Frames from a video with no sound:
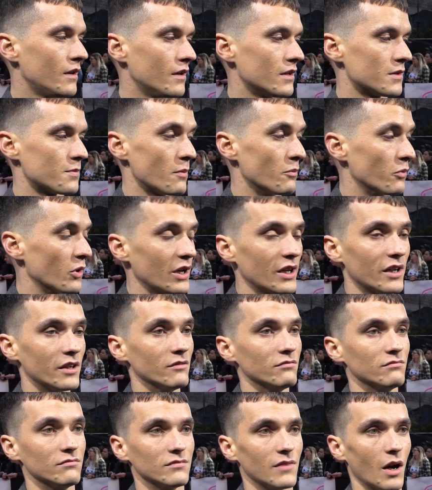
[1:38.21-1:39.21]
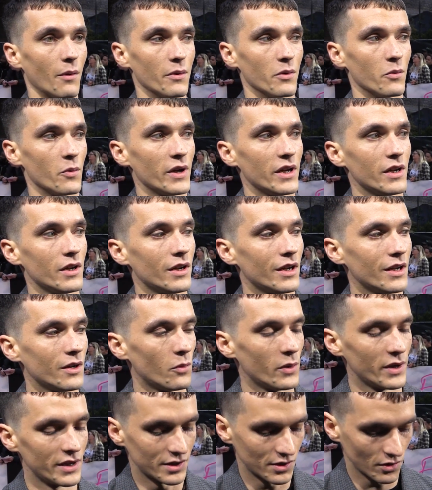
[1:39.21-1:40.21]
it's been brilliant. I mean, we,
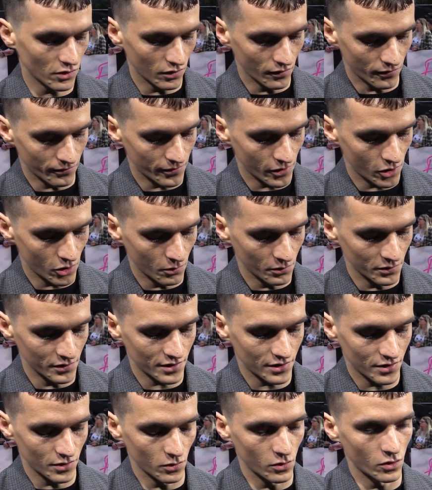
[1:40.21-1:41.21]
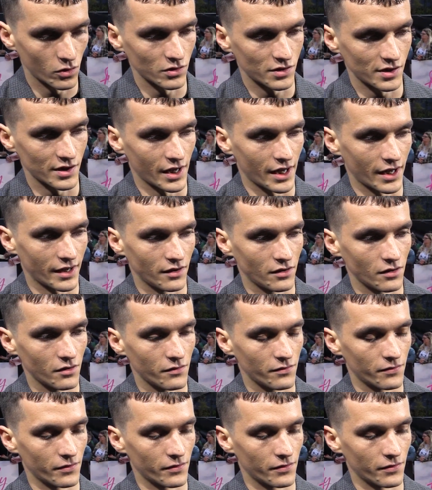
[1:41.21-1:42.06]
we sort of filmed towards the end of